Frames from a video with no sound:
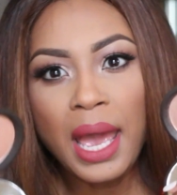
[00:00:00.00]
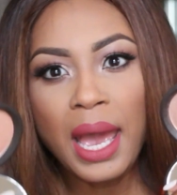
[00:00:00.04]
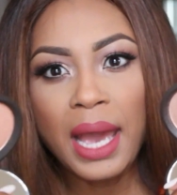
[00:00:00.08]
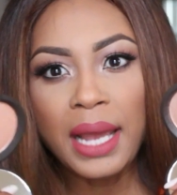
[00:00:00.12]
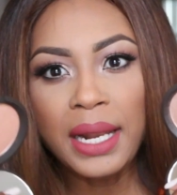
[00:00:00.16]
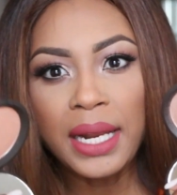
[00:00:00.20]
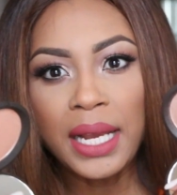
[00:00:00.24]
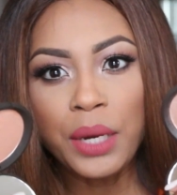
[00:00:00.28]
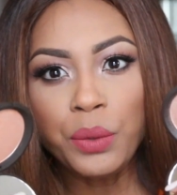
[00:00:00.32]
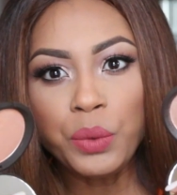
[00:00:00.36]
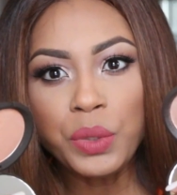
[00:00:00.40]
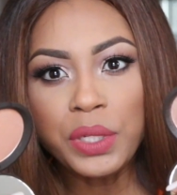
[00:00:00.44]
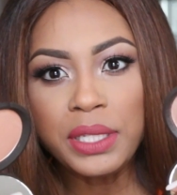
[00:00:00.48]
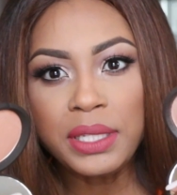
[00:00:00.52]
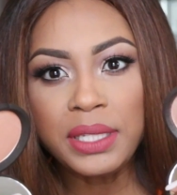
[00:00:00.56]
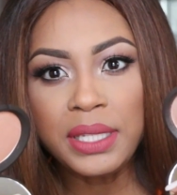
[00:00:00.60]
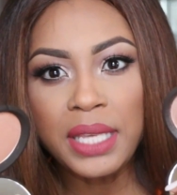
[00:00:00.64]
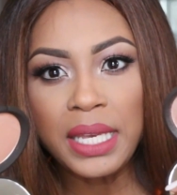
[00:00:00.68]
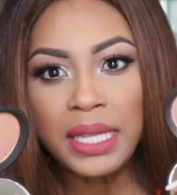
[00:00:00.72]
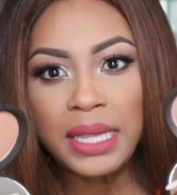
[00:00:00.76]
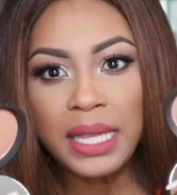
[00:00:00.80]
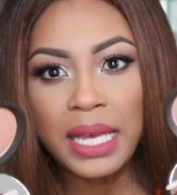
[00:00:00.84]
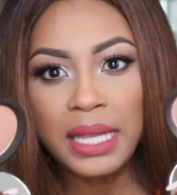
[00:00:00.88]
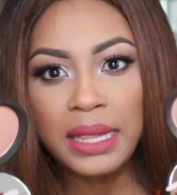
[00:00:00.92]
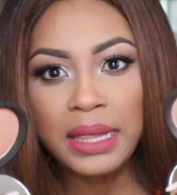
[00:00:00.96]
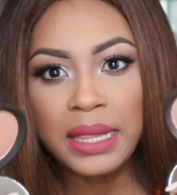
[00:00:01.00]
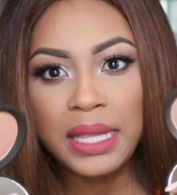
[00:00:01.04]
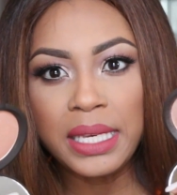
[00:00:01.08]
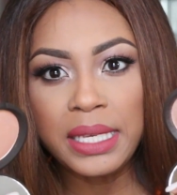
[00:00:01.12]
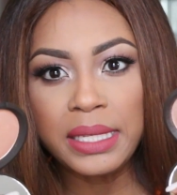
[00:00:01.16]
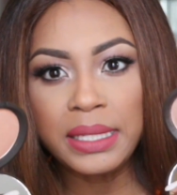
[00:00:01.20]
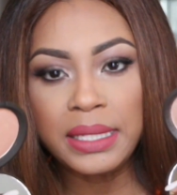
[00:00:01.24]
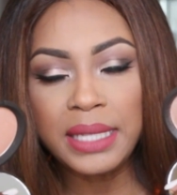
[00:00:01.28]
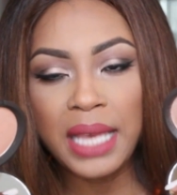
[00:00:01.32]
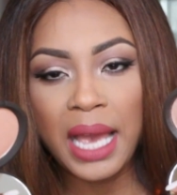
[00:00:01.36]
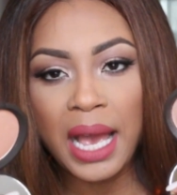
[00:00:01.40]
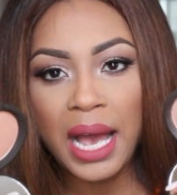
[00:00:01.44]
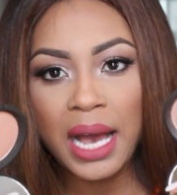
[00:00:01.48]
And I would say that
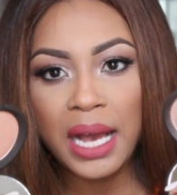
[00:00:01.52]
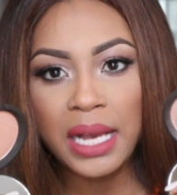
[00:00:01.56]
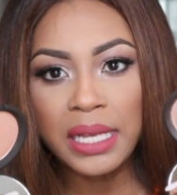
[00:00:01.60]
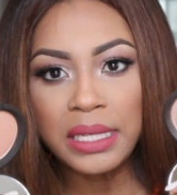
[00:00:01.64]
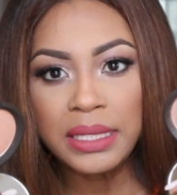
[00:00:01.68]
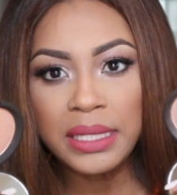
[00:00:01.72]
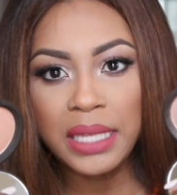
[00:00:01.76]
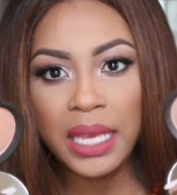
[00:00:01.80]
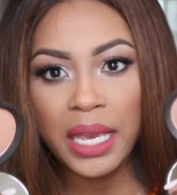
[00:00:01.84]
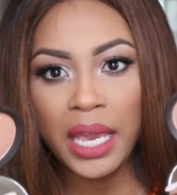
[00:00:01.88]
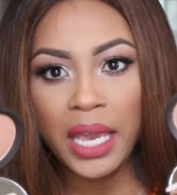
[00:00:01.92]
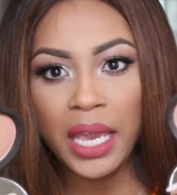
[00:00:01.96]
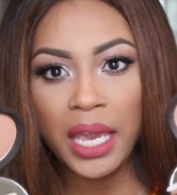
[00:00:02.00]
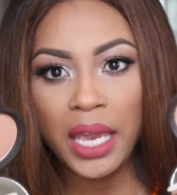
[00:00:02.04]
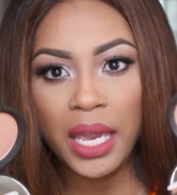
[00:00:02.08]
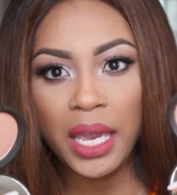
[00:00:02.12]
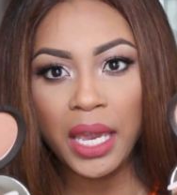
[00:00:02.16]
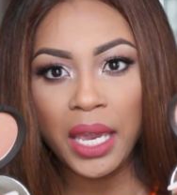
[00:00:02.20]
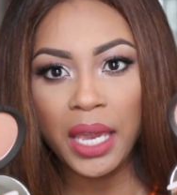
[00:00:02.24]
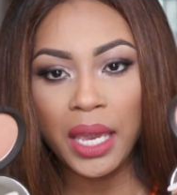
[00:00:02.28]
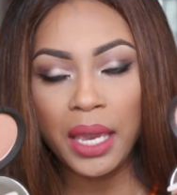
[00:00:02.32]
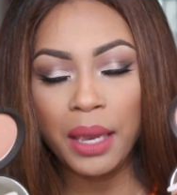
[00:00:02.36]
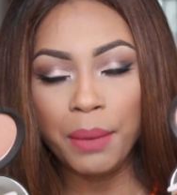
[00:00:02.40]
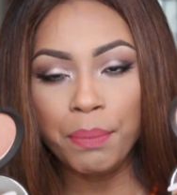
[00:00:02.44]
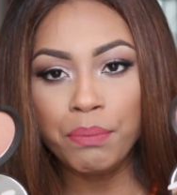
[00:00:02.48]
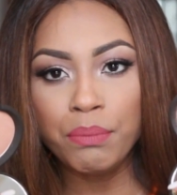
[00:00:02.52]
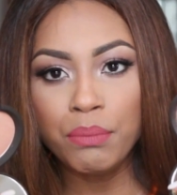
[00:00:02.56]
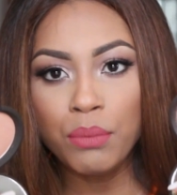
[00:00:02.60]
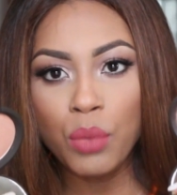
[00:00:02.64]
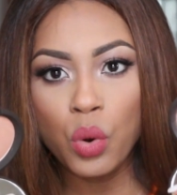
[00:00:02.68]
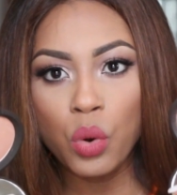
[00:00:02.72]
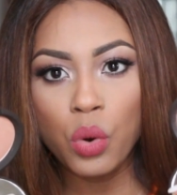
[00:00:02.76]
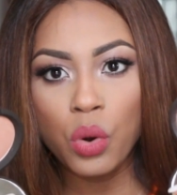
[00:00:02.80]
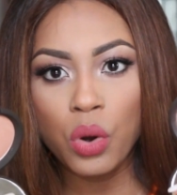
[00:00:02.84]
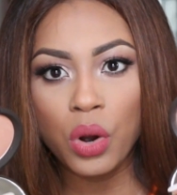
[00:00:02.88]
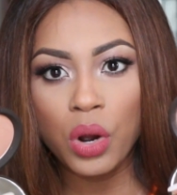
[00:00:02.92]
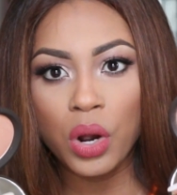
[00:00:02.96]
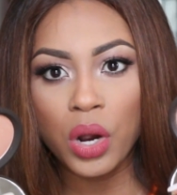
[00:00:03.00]
this has a
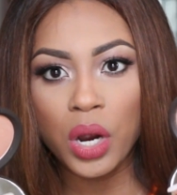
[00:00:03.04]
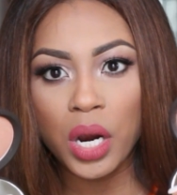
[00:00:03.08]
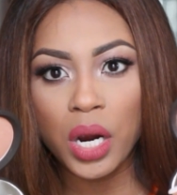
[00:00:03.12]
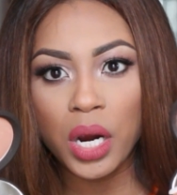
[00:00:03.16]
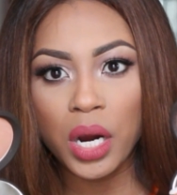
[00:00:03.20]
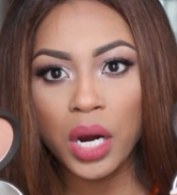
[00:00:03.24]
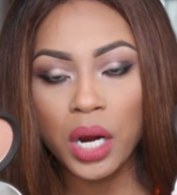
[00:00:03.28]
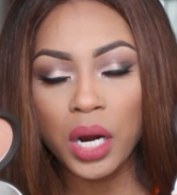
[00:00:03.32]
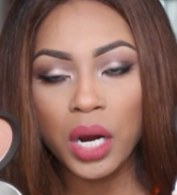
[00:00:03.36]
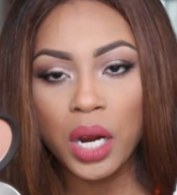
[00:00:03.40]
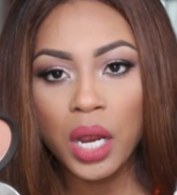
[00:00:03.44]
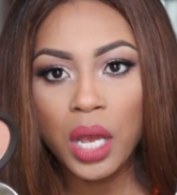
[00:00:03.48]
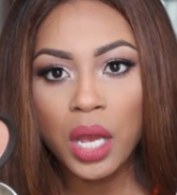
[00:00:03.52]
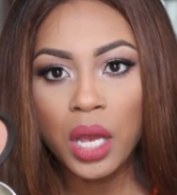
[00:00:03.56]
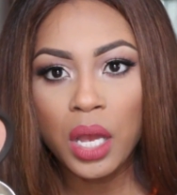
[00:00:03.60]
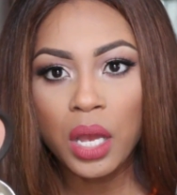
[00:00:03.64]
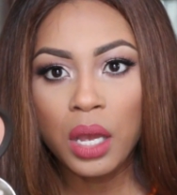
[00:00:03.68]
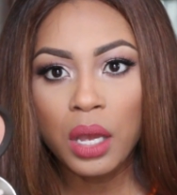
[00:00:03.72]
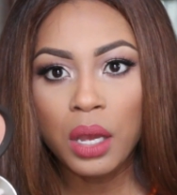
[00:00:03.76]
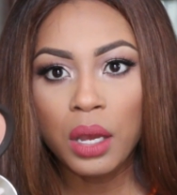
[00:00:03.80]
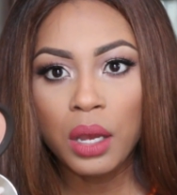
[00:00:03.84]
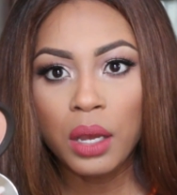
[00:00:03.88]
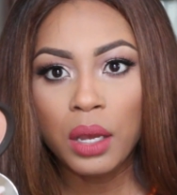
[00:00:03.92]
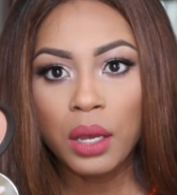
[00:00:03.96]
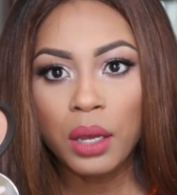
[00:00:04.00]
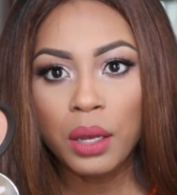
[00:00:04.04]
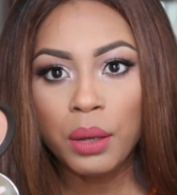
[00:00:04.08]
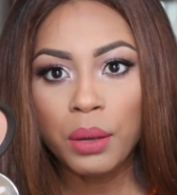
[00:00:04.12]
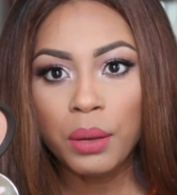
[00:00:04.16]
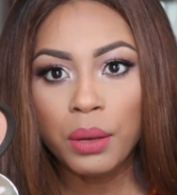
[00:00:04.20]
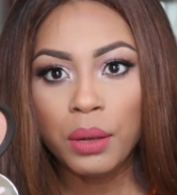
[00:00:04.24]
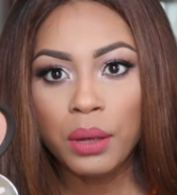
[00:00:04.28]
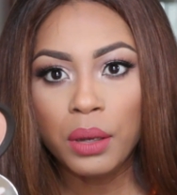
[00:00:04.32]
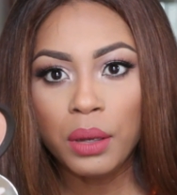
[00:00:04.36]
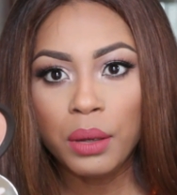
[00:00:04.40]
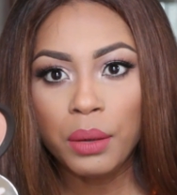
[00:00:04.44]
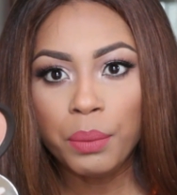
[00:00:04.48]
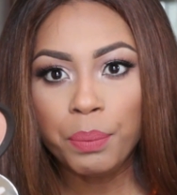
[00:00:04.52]
more
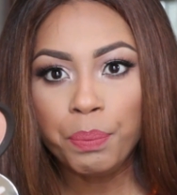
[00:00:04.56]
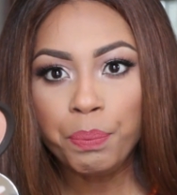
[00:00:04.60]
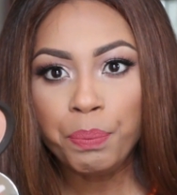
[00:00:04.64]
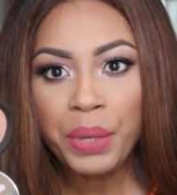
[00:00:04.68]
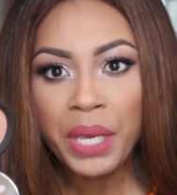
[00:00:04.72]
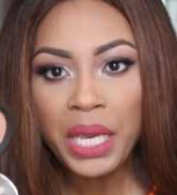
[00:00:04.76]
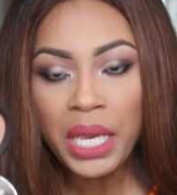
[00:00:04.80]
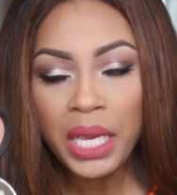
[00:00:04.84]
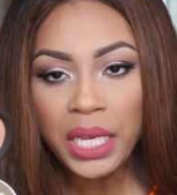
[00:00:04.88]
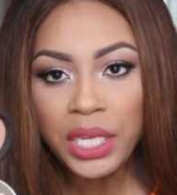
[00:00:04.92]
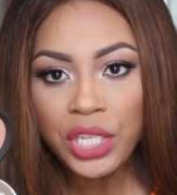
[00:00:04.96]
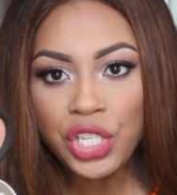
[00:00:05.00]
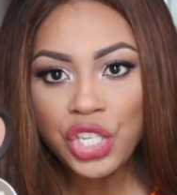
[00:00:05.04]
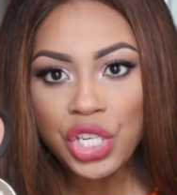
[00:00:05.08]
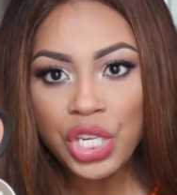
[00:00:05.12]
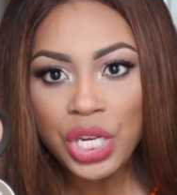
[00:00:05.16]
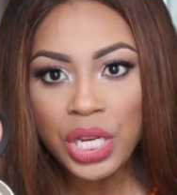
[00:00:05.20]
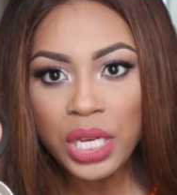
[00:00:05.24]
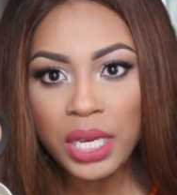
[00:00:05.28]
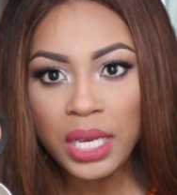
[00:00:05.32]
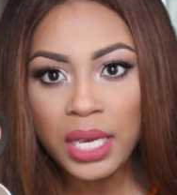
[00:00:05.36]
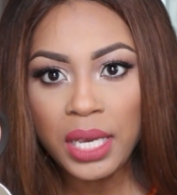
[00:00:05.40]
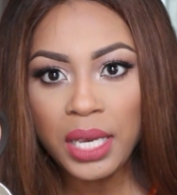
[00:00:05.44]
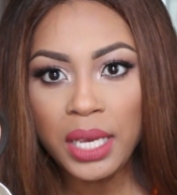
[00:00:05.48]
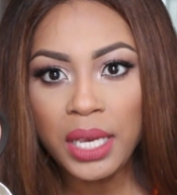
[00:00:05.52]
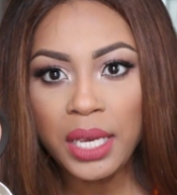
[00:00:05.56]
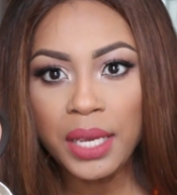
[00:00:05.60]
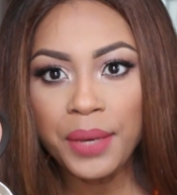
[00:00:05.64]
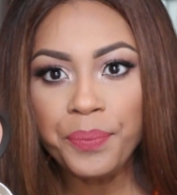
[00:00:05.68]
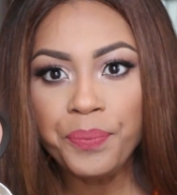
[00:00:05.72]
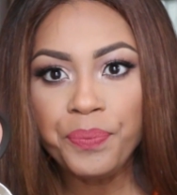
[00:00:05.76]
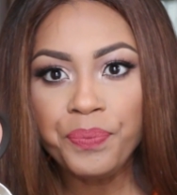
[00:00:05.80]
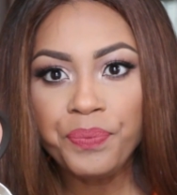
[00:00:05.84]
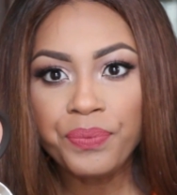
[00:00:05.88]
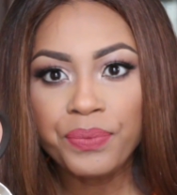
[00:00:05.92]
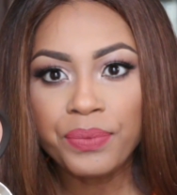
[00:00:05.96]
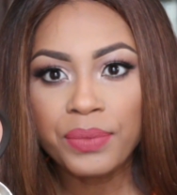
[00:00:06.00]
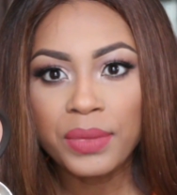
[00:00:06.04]

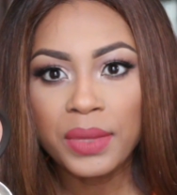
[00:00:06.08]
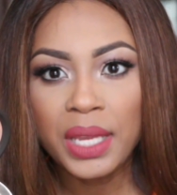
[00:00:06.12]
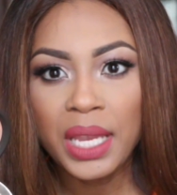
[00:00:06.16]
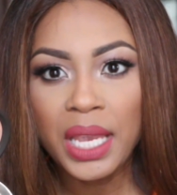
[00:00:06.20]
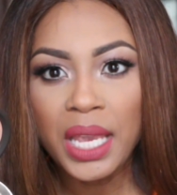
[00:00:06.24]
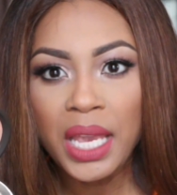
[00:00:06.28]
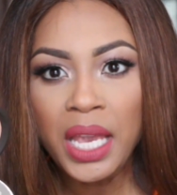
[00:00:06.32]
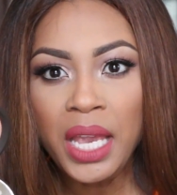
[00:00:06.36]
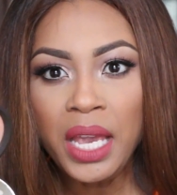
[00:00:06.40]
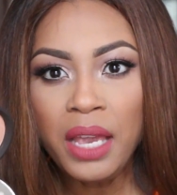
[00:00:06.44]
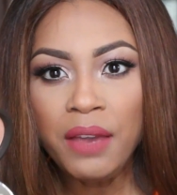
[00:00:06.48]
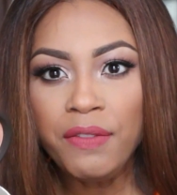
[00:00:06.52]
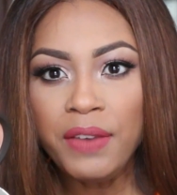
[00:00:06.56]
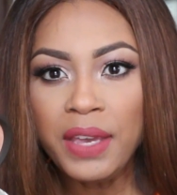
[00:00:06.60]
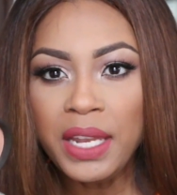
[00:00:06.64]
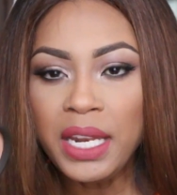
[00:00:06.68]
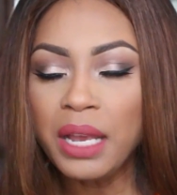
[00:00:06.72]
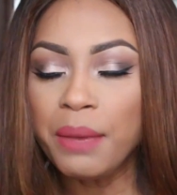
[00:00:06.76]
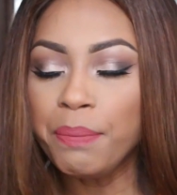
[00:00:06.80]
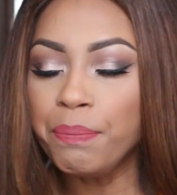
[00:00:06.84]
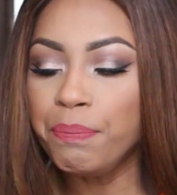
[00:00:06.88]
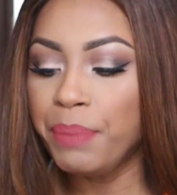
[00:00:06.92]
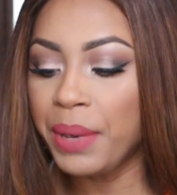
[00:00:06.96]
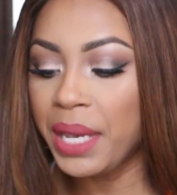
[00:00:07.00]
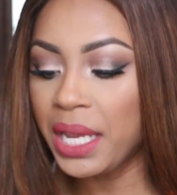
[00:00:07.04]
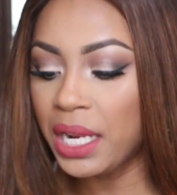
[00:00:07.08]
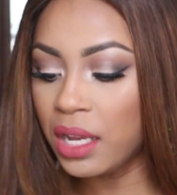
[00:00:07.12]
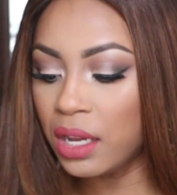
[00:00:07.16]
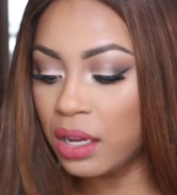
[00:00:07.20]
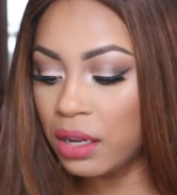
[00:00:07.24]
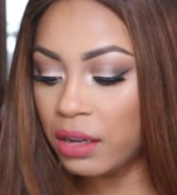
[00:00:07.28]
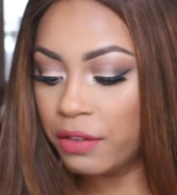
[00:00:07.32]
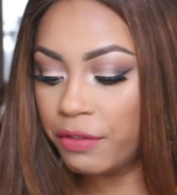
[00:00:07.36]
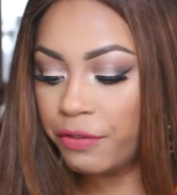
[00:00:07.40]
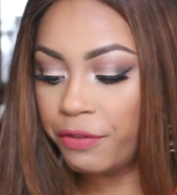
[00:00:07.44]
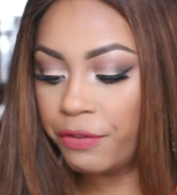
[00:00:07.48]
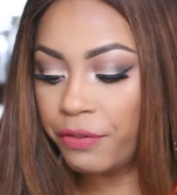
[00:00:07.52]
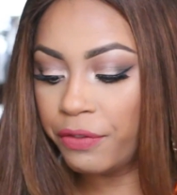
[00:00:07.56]
peachy, even a bit
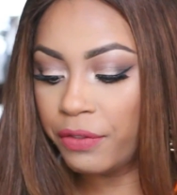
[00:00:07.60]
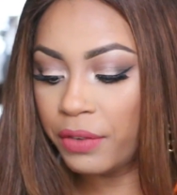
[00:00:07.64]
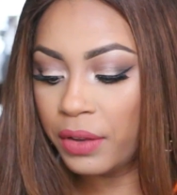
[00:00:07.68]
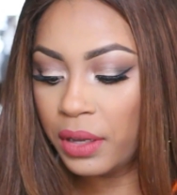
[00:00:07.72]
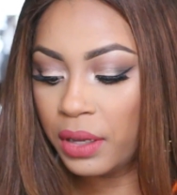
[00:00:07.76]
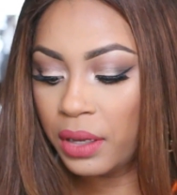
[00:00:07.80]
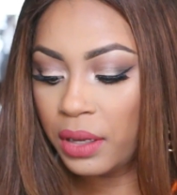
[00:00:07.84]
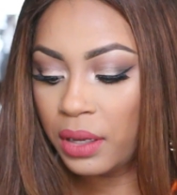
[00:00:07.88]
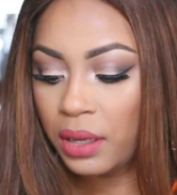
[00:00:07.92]
of